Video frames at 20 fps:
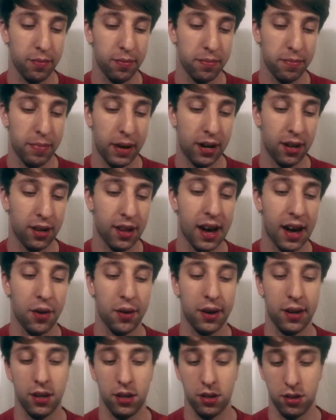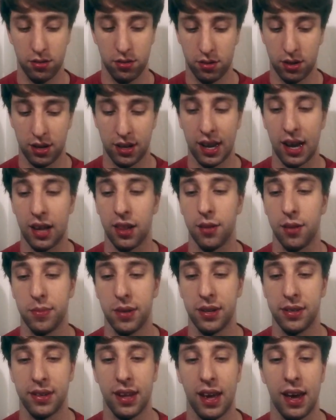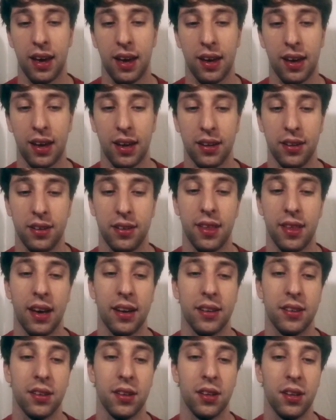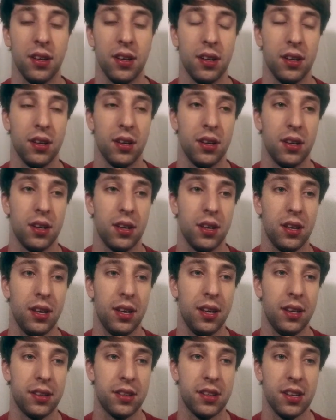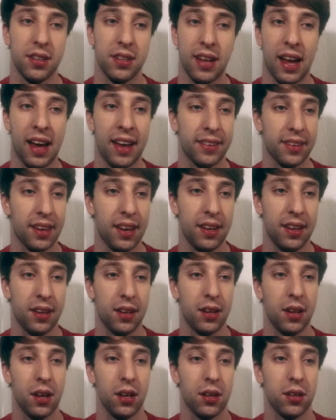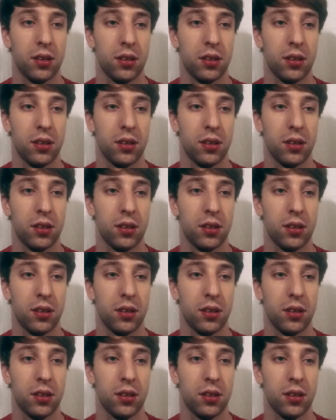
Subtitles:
been allowing Caleb to stay and that he's just asking